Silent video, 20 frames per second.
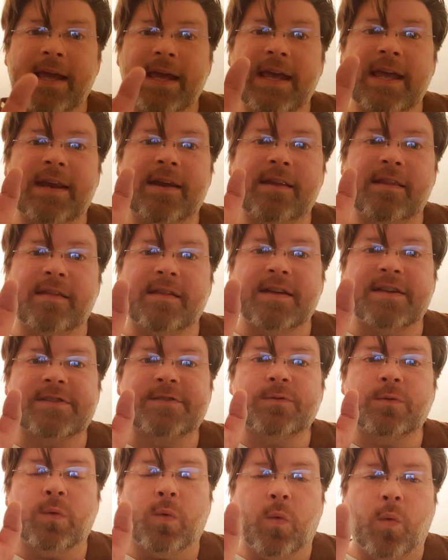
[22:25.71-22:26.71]
in
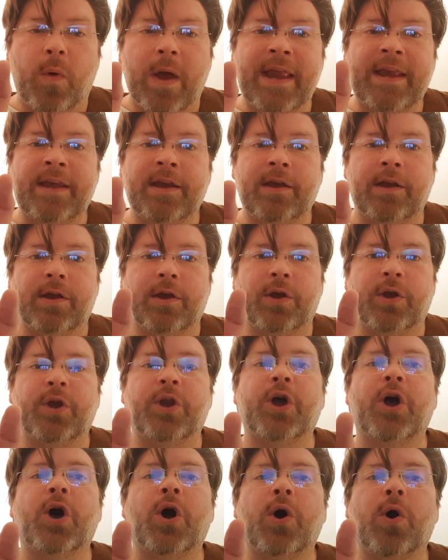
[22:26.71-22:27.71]
this
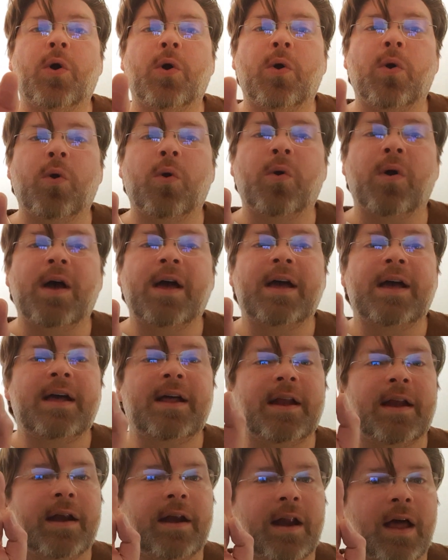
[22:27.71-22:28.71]
window.
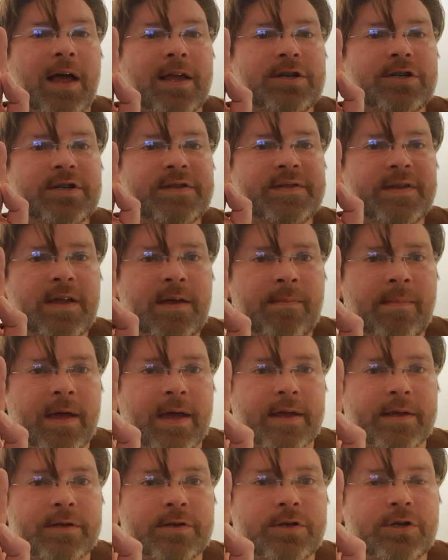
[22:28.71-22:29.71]
Not just
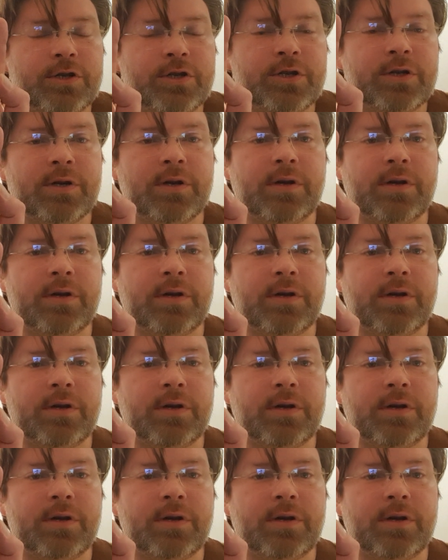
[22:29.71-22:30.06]
image,